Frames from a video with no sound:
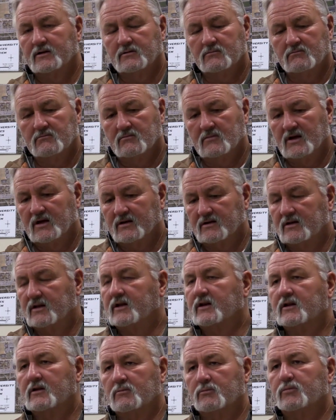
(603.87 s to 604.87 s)
and
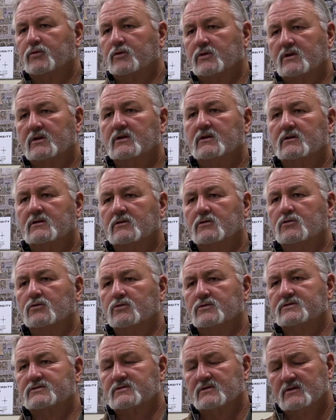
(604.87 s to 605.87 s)
getting them put in. It
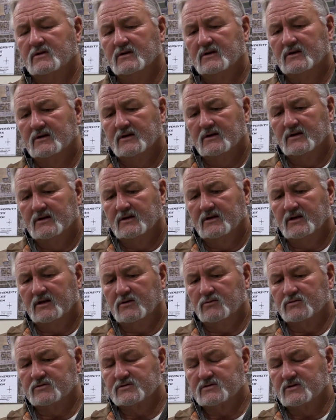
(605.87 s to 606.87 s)
was
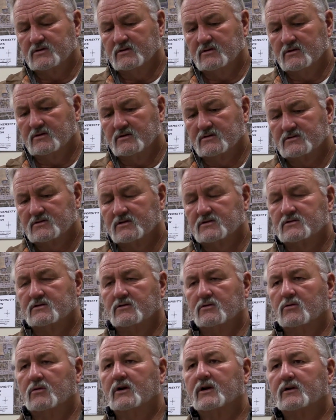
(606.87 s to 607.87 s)
He was the
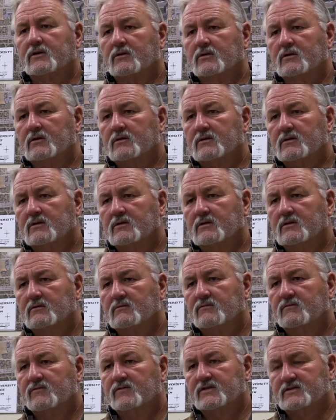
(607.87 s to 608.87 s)
assistant director at the
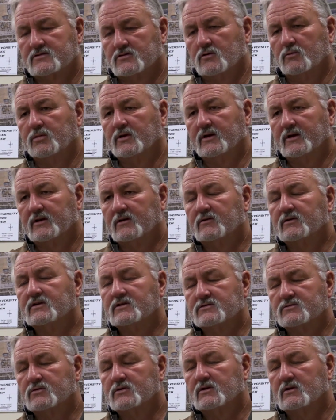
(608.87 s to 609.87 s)
physical plant on
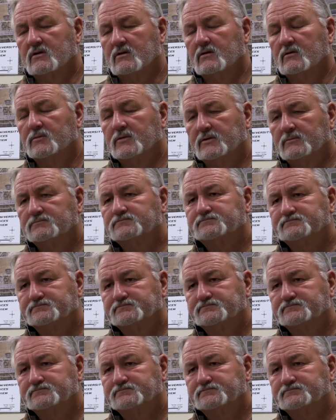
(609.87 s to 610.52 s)
his retirement.